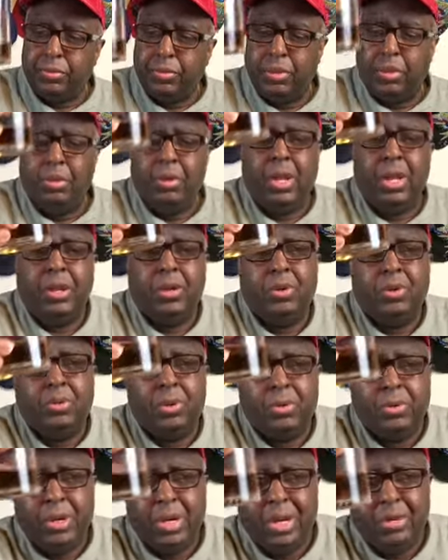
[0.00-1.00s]
You can't go
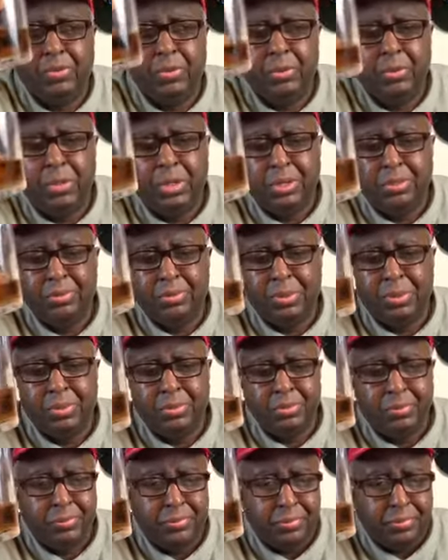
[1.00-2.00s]
wrong with Evan Williams.
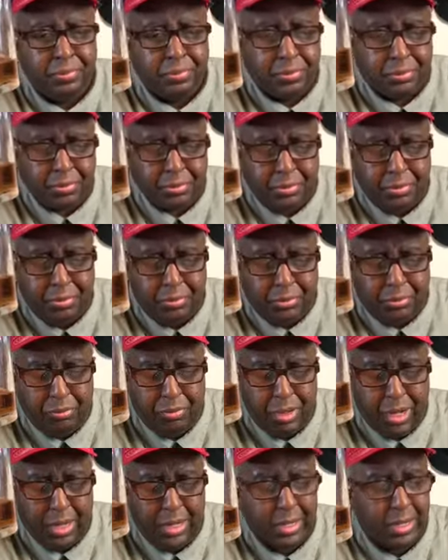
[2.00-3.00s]

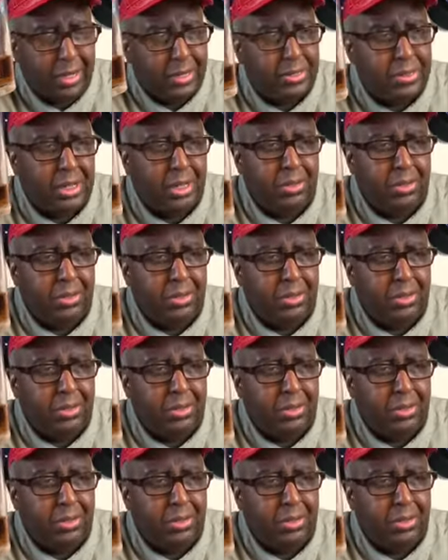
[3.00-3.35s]
Like I said,